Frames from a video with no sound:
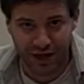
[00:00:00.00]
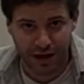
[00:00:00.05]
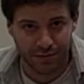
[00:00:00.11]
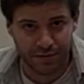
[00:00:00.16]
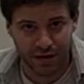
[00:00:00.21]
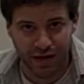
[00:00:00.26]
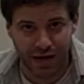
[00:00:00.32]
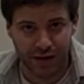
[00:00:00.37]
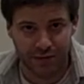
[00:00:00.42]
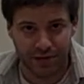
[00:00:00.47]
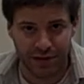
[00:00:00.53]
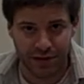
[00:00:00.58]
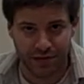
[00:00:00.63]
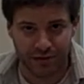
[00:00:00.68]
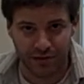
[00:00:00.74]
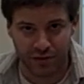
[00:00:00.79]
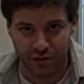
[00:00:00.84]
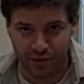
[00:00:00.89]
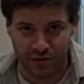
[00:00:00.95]
a common
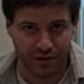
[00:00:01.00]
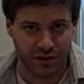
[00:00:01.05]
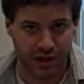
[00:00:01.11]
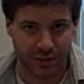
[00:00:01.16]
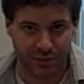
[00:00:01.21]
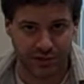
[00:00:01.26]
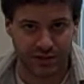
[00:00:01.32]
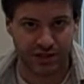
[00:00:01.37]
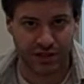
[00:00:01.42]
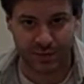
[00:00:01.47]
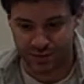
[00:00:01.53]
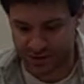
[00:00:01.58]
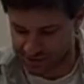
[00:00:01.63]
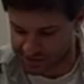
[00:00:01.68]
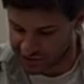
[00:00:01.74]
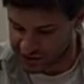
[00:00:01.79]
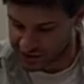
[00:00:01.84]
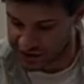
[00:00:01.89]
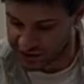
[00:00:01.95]
denominator. Do it in a couple steps
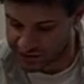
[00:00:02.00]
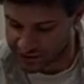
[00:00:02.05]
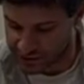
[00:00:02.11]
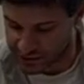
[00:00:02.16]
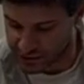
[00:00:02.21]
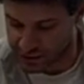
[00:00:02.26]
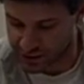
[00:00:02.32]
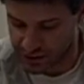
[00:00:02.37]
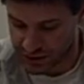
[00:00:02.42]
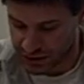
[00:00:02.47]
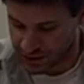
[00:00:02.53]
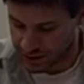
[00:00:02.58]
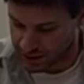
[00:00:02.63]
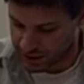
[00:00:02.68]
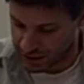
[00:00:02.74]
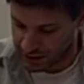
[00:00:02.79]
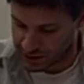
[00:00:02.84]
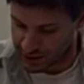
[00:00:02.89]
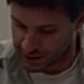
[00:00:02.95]
if you need to.
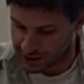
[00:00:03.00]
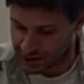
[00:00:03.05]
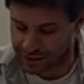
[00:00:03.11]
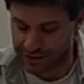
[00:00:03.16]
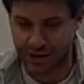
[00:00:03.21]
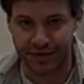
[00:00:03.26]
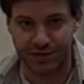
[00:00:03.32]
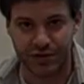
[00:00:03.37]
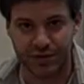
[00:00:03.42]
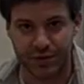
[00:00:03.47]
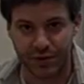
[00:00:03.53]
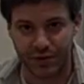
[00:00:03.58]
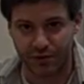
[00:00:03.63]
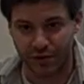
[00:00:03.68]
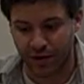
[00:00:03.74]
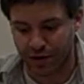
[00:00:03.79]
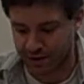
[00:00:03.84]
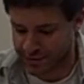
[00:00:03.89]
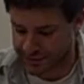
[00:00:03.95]
That should be
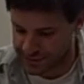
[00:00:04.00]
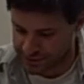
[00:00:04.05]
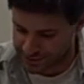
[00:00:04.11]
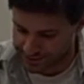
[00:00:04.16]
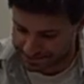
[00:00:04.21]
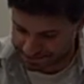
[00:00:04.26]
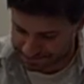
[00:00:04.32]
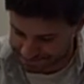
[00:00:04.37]
the right answer.